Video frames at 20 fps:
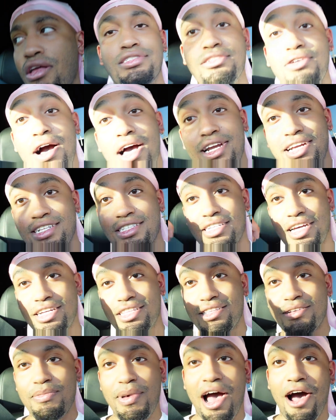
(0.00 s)
So I didn't take
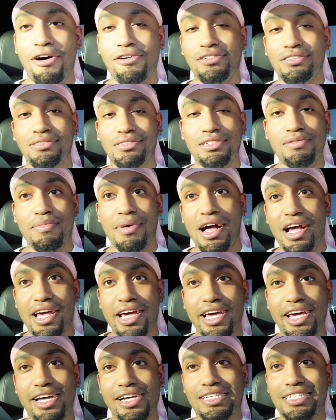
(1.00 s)
them out of my
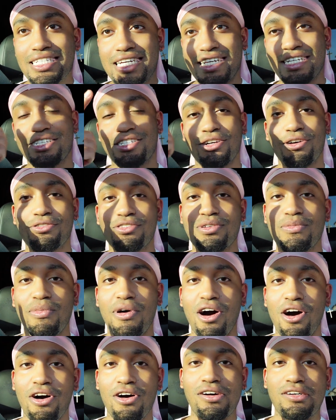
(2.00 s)
head because I need to go to the
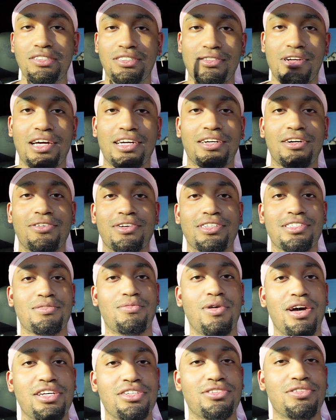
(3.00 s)
mall so I can go get some
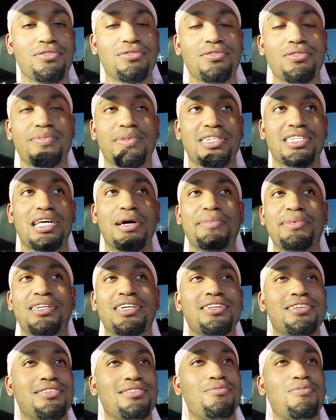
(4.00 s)
white shoes, because I've been
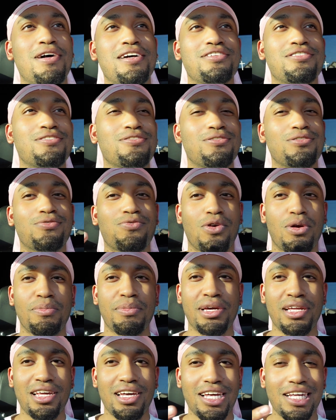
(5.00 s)
needing some white shoes for a
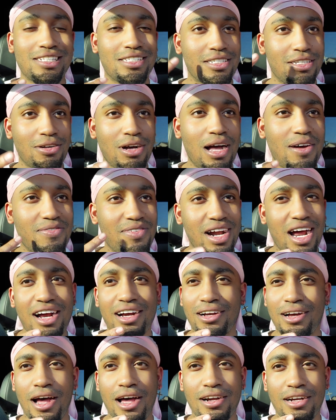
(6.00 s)
minute and still have
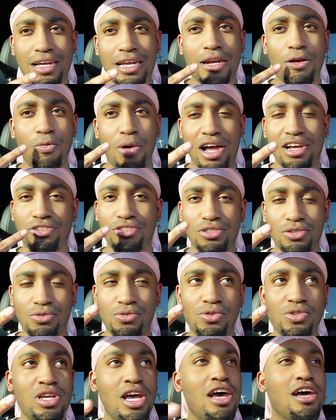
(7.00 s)
not gotten any white
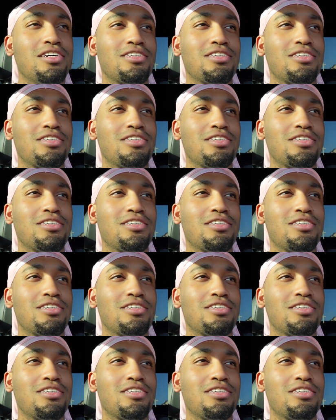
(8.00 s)
shoes.